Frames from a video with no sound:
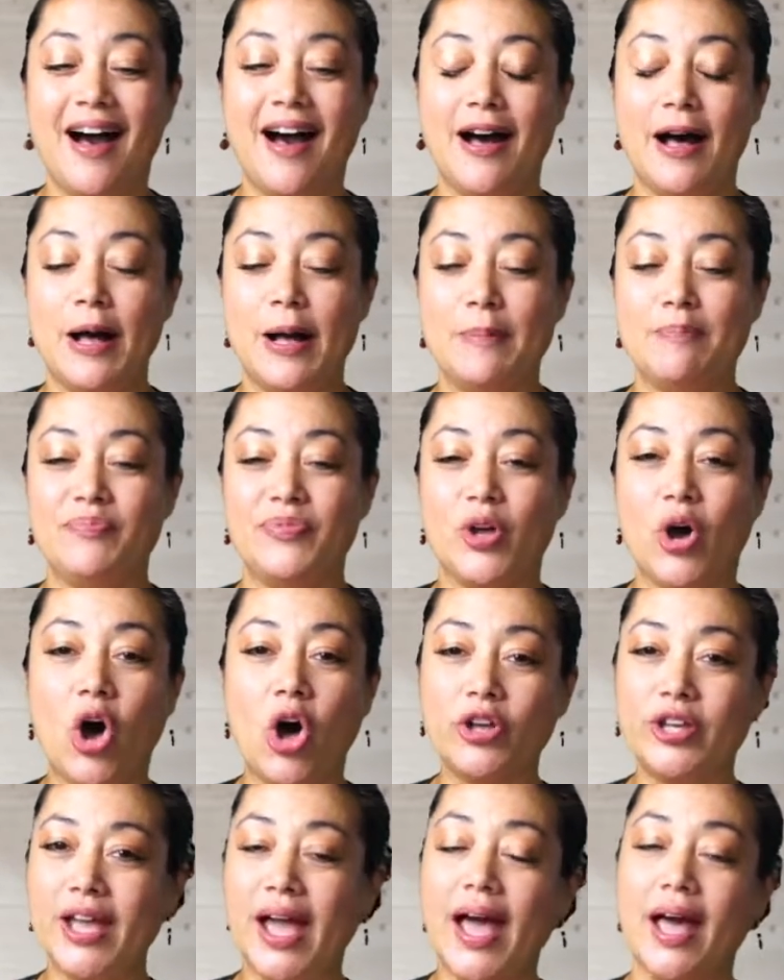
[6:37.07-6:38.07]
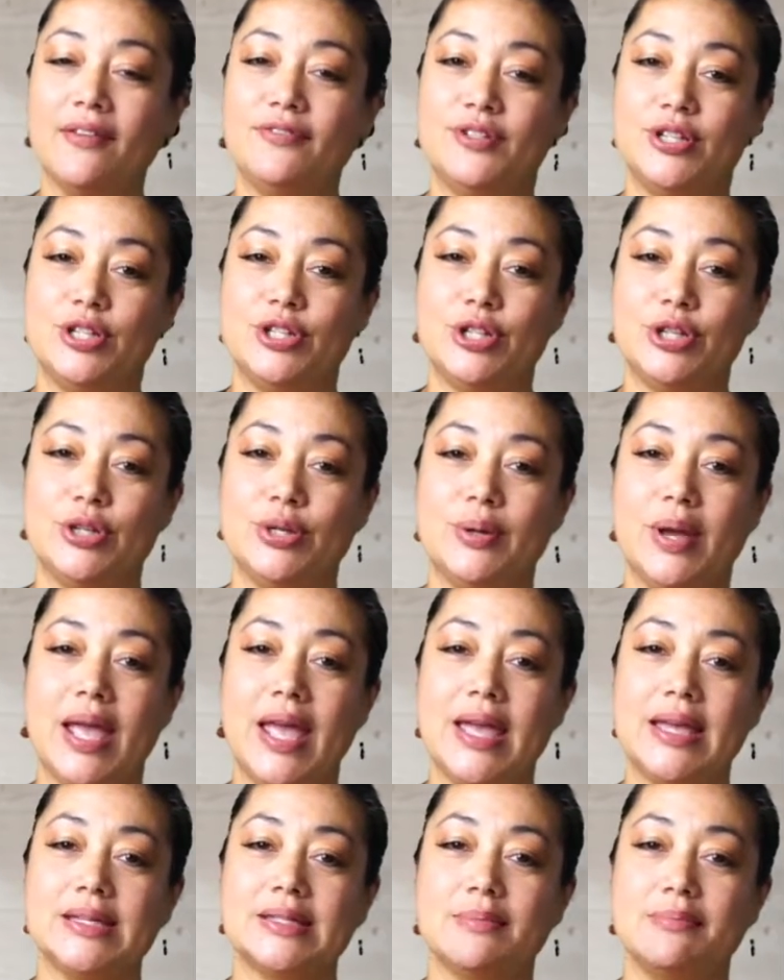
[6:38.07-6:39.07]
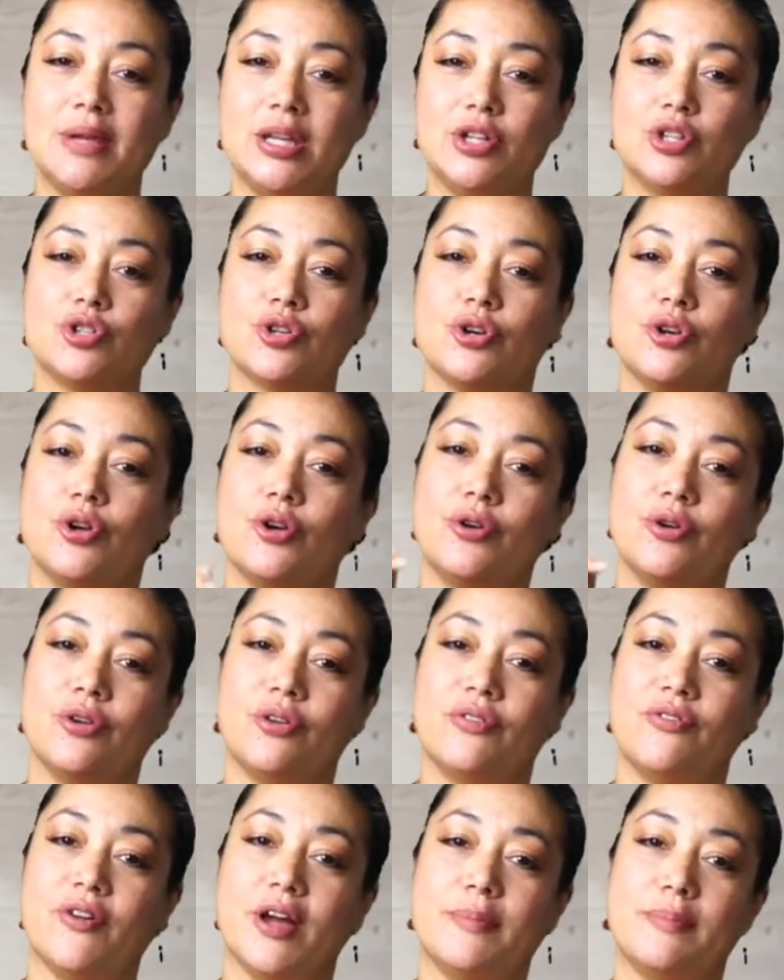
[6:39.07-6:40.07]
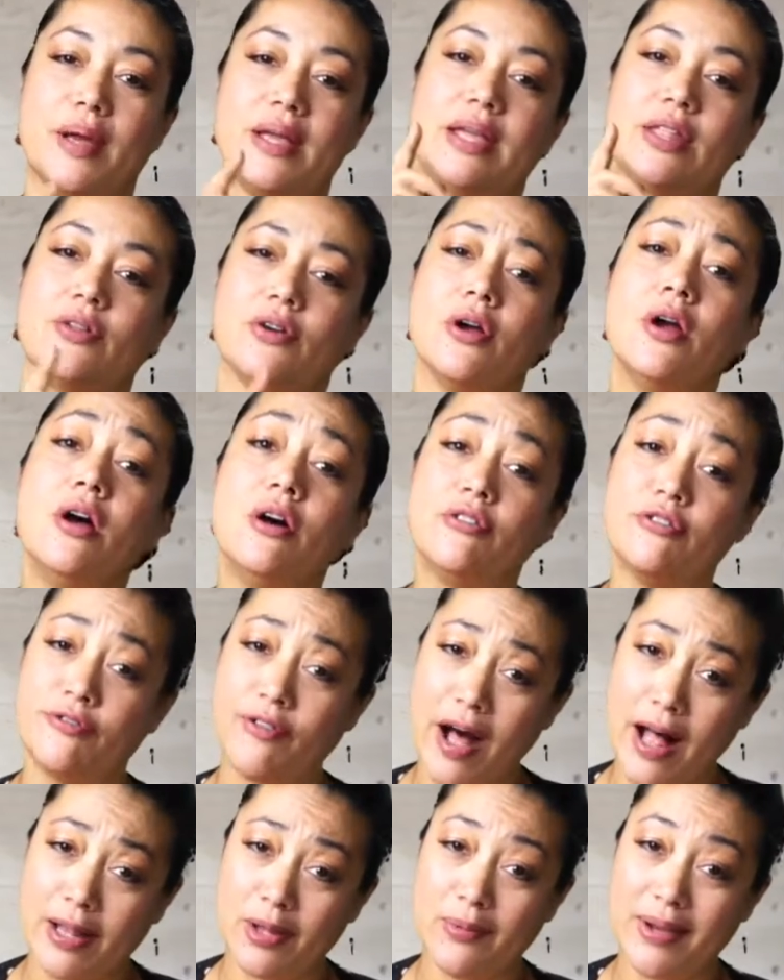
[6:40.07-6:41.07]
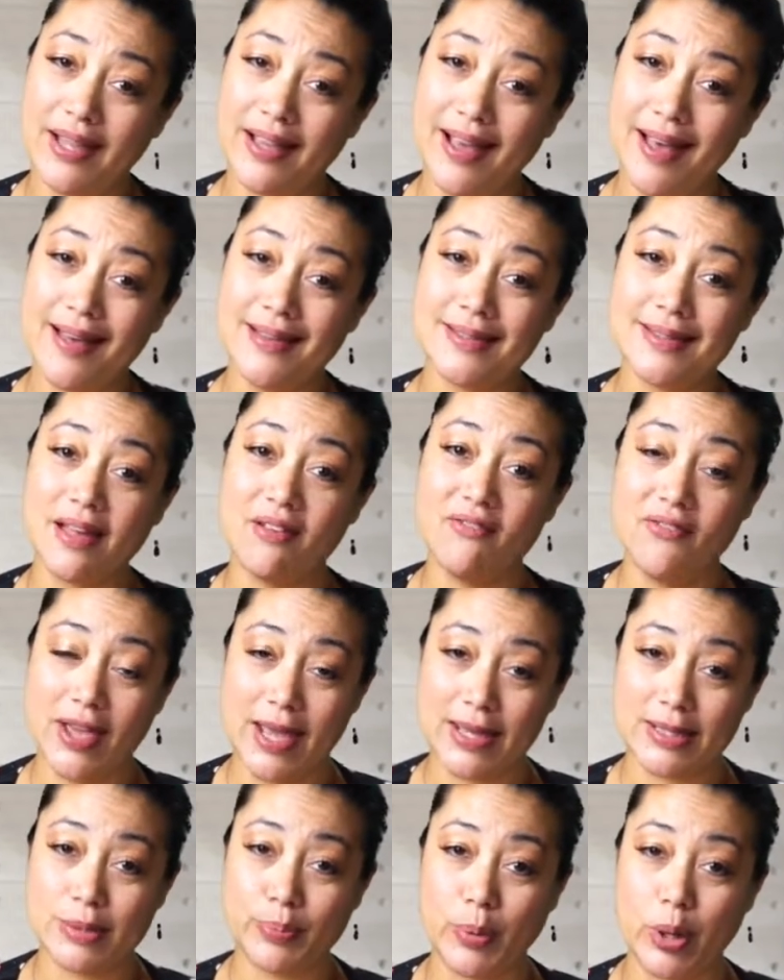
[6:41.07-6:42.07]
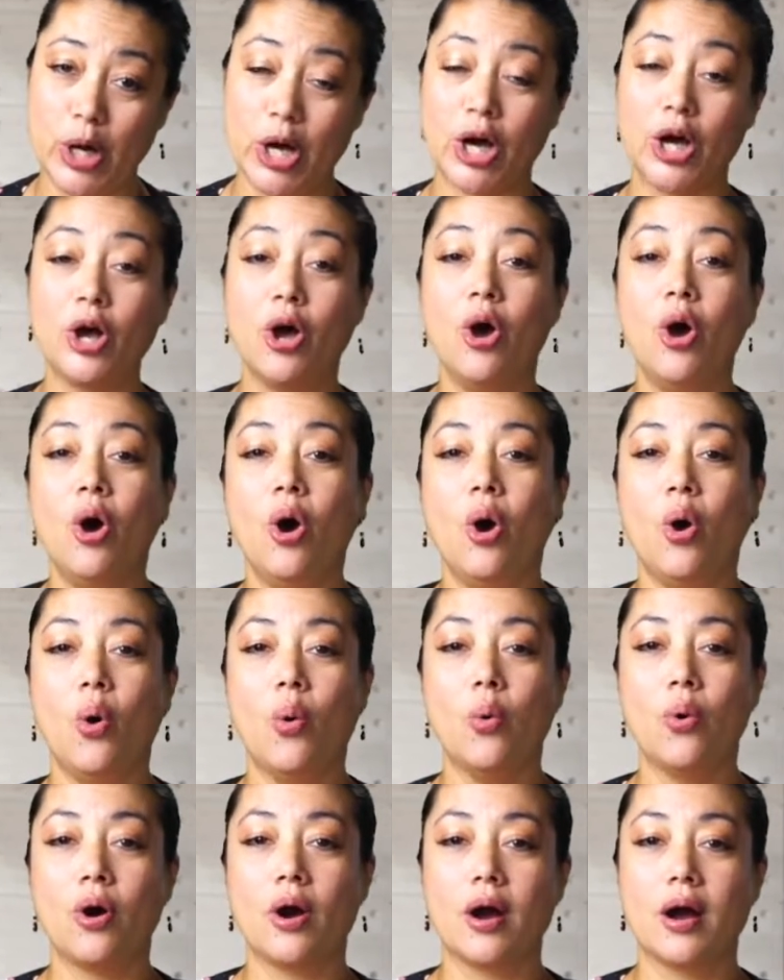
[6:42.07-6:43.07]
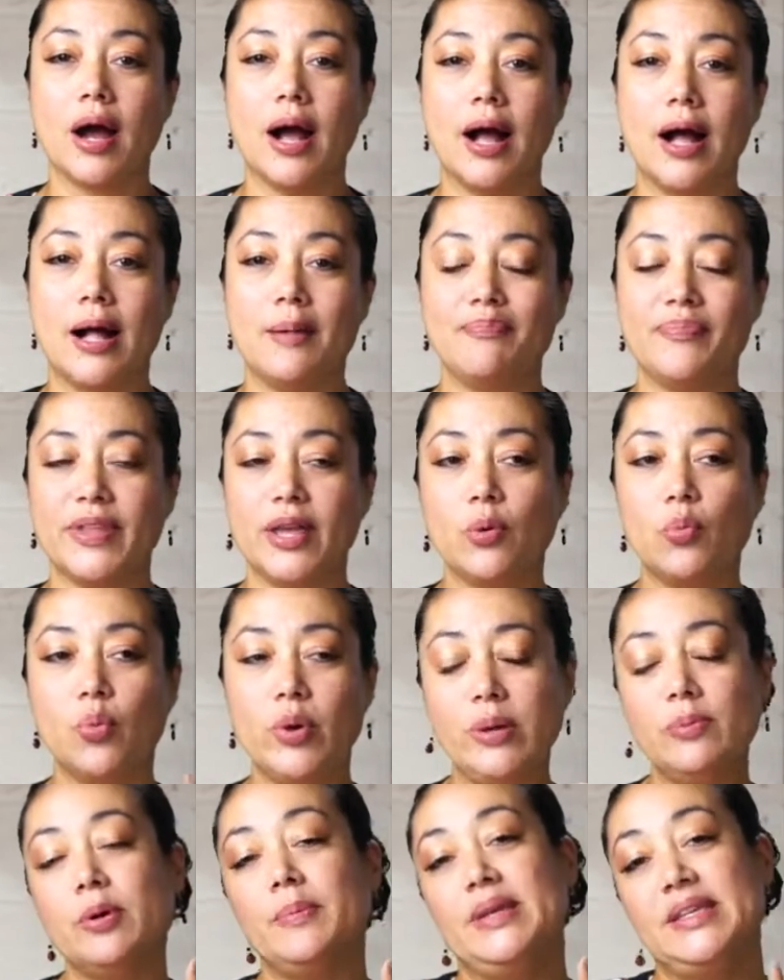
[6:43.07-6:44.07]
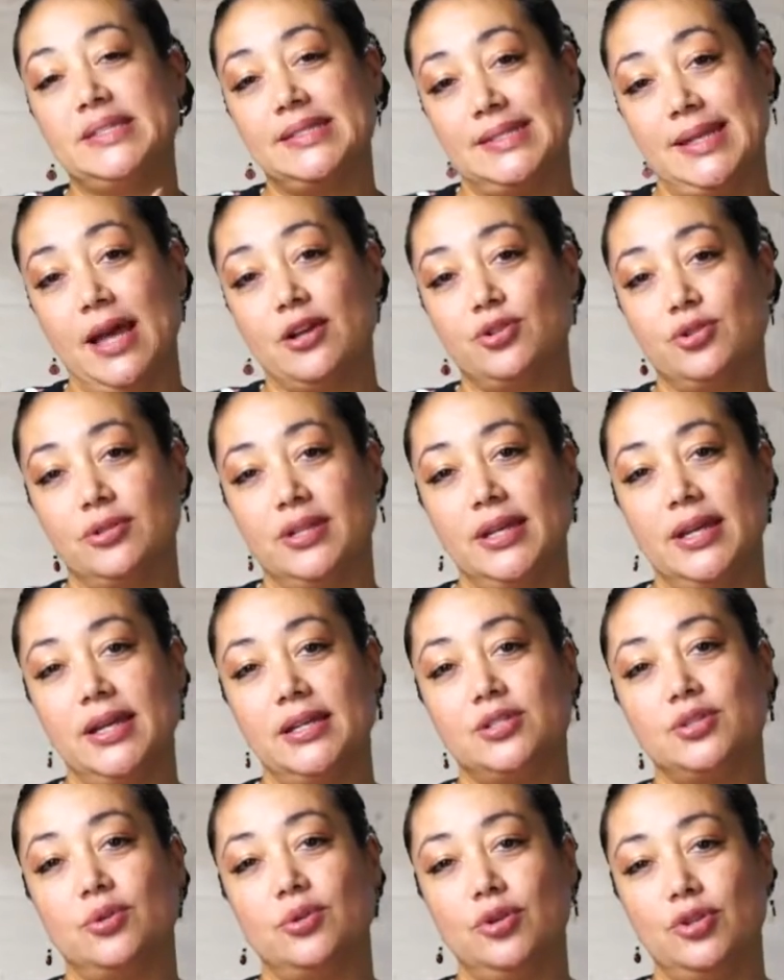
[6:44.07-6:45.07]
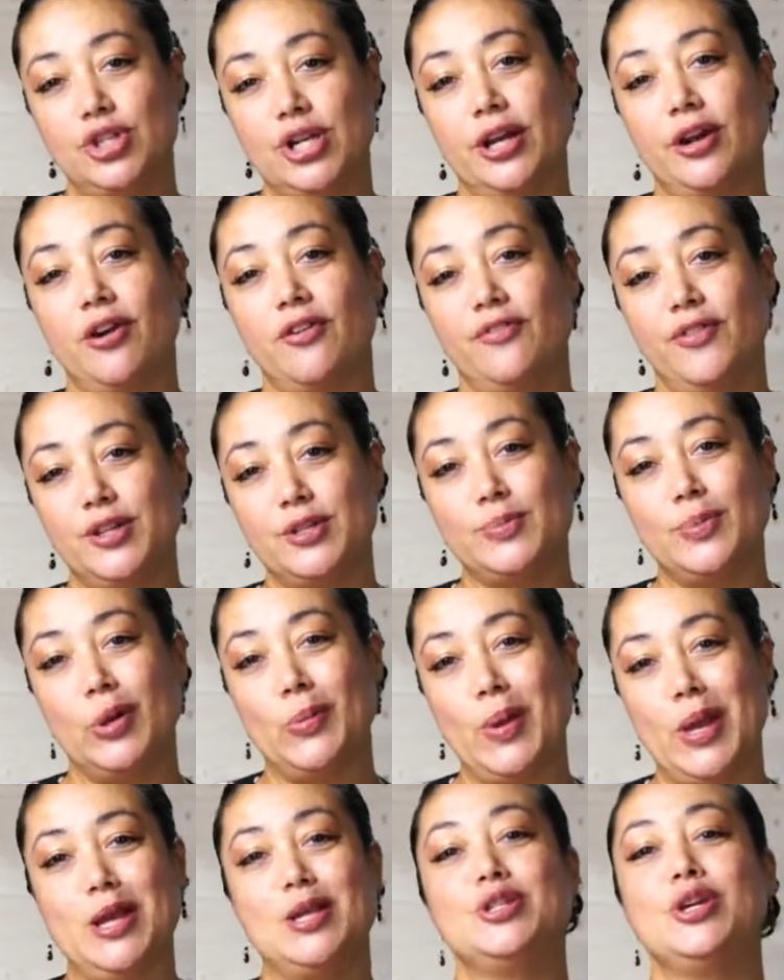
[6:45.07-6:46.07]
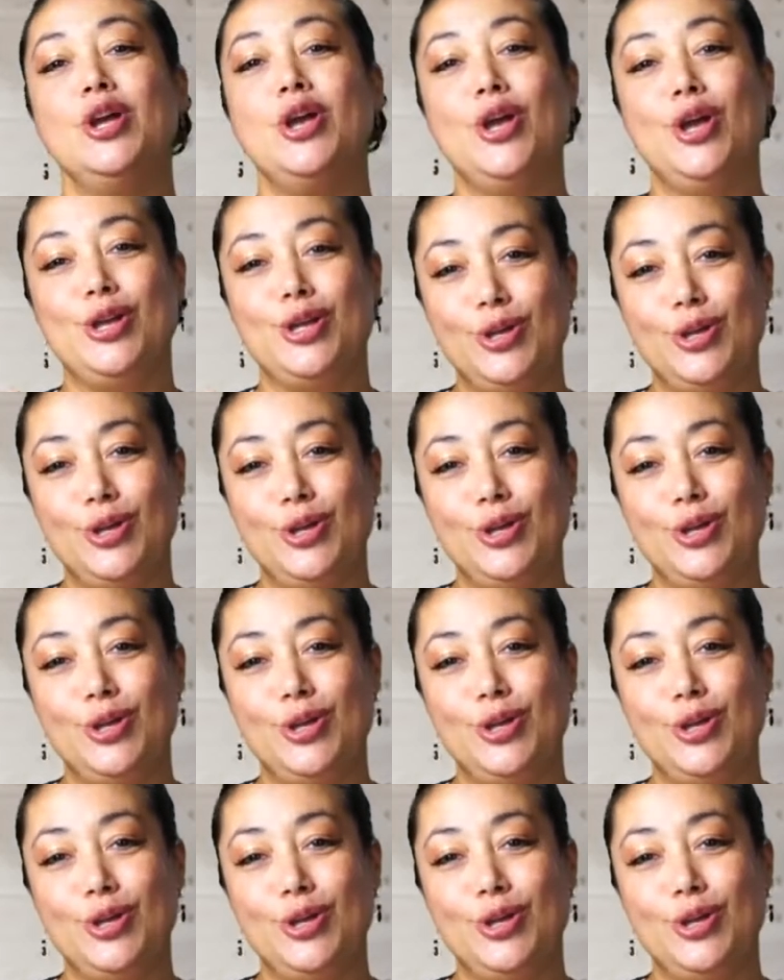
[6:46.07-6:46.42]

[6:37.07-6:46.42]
All you have to do is make sure you're notified by either following us on Facebook, or we will be scheduling it. So you check our Facebook page.